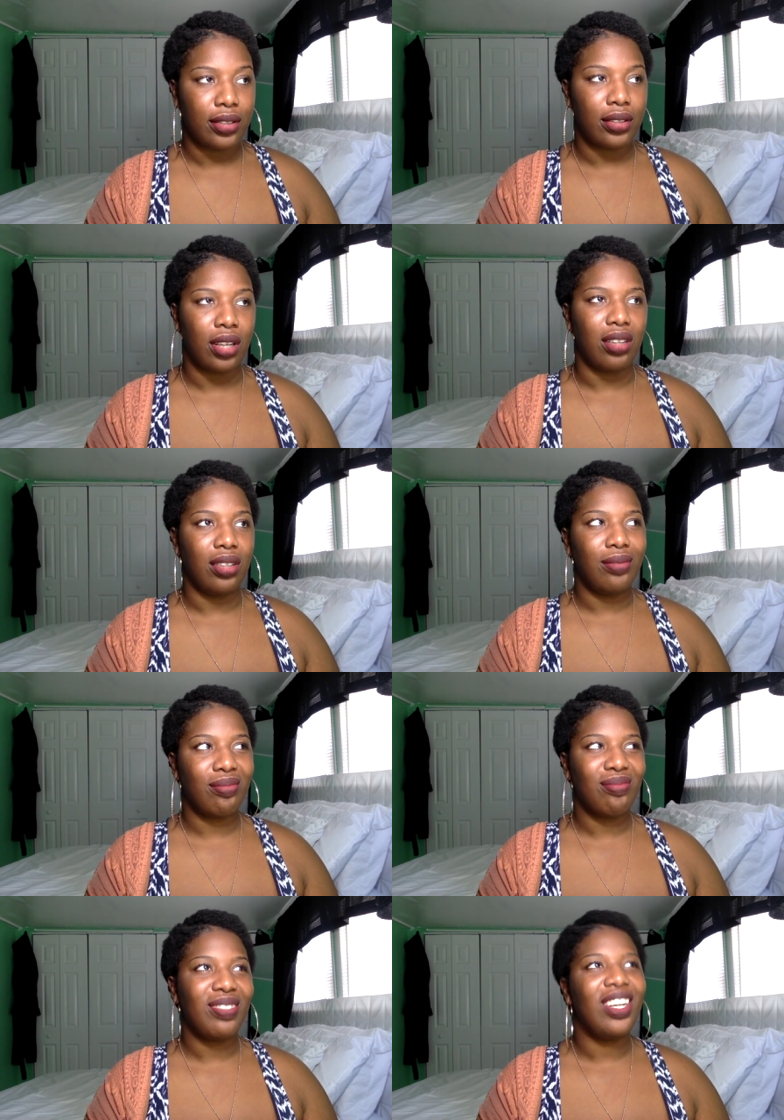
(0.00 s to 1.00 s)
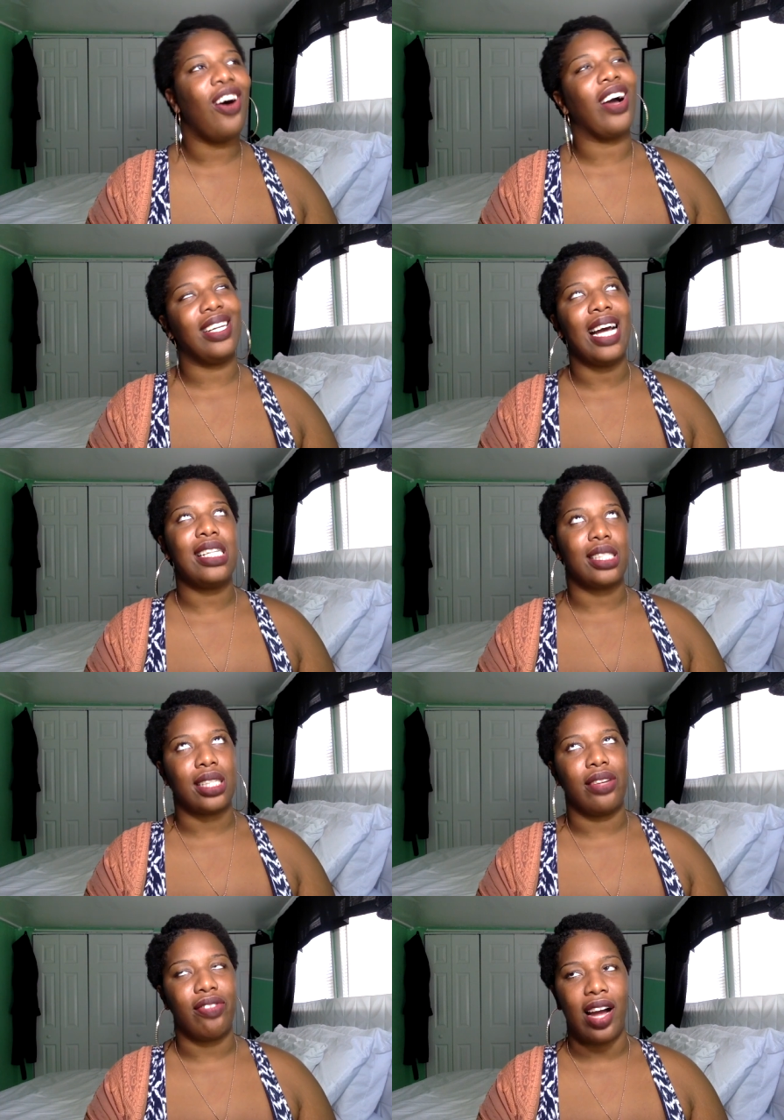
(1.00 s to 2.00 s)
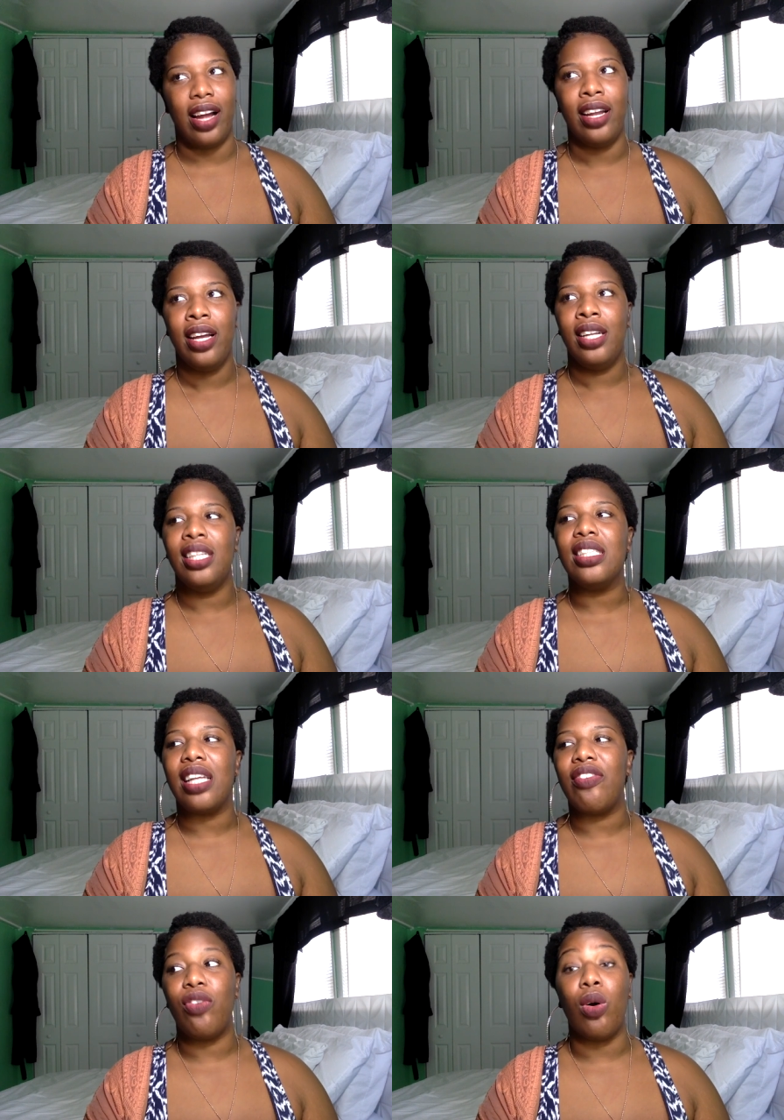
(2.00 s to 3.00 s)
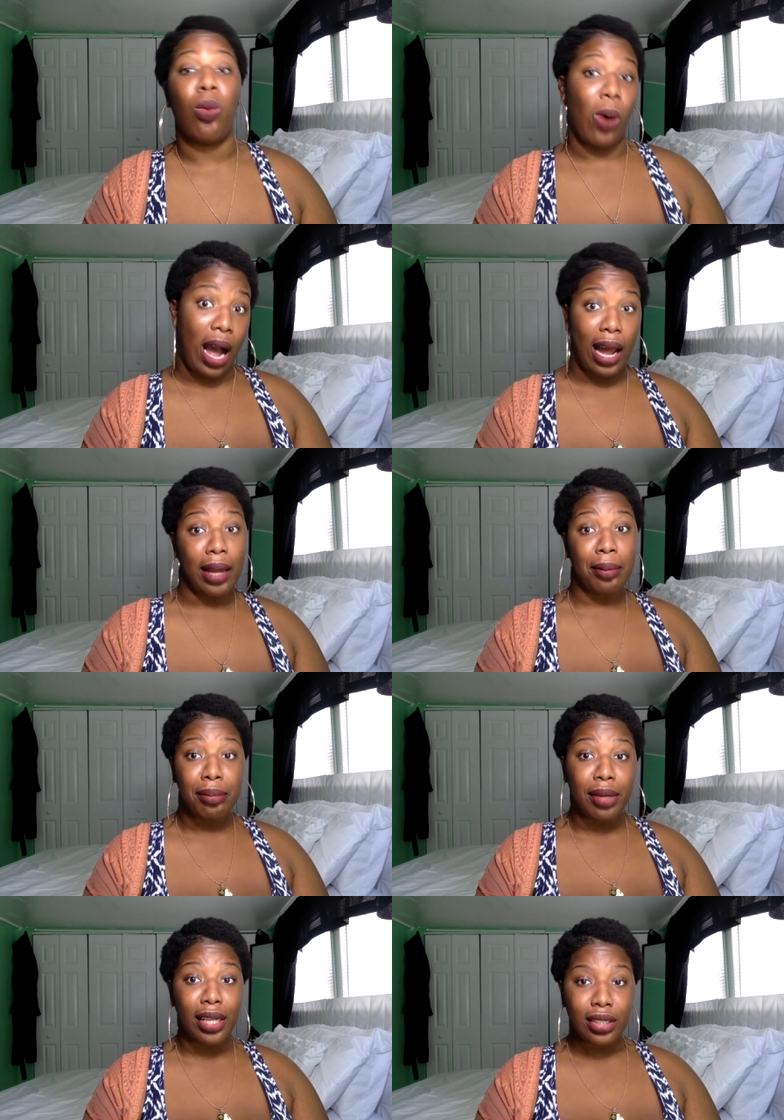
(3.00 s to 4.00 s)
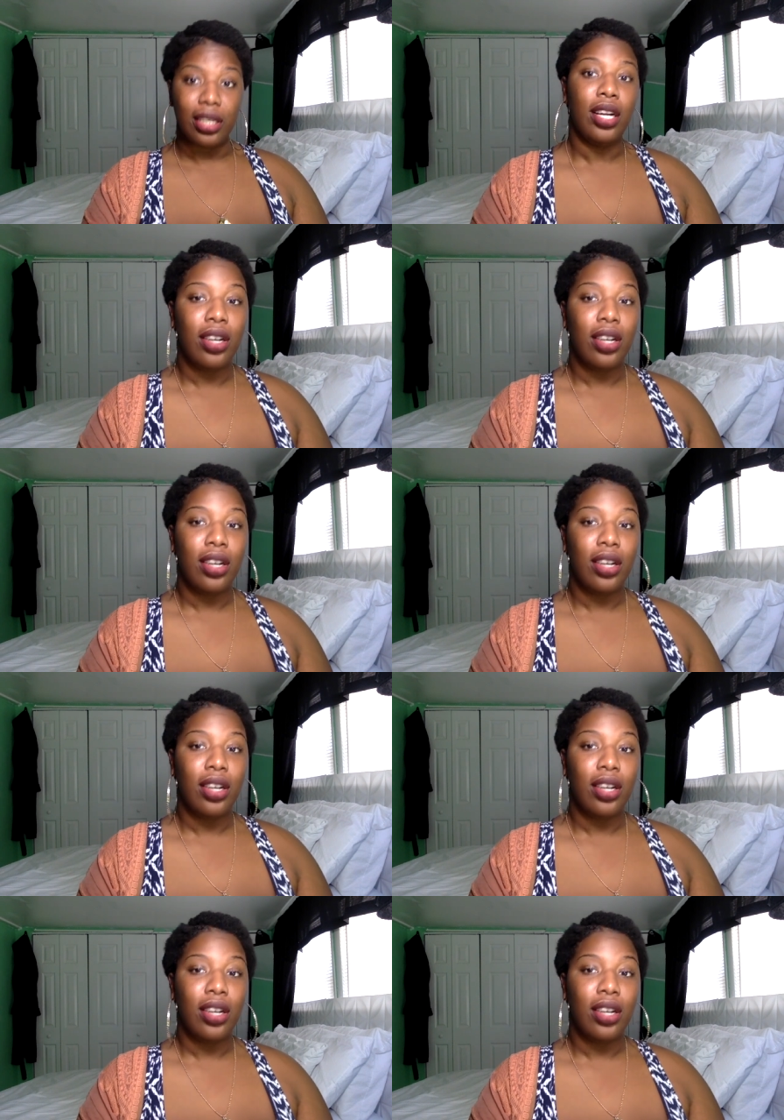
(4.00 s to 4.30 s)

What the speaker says: No, okay, not Z5. This is like 4Y, bitch.